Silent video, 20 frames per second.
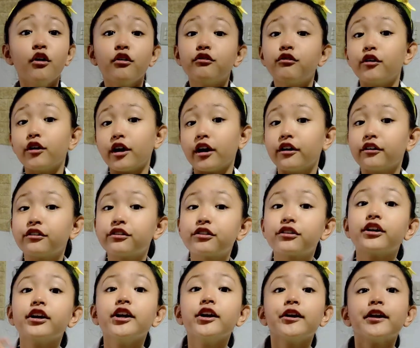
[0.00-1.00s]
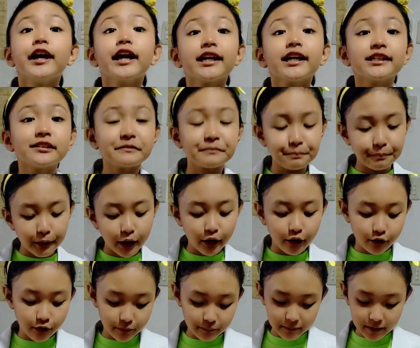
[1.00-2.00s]
For our third
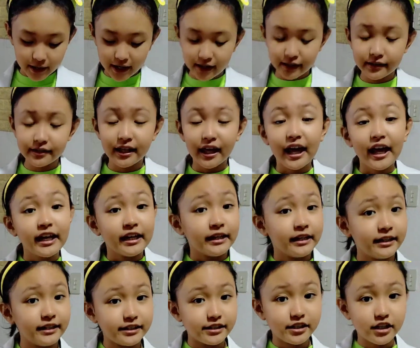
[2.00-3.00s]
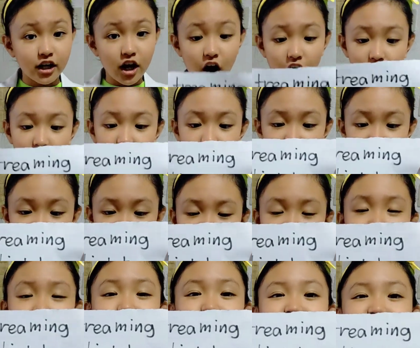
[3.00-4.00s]
experiment, it is called
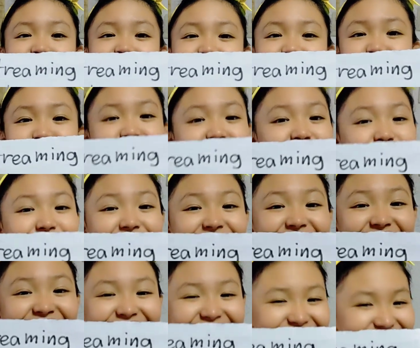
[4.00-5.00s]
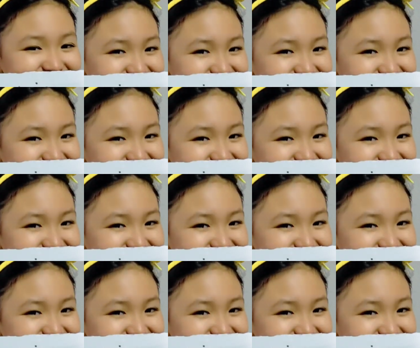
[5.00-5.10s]
streaming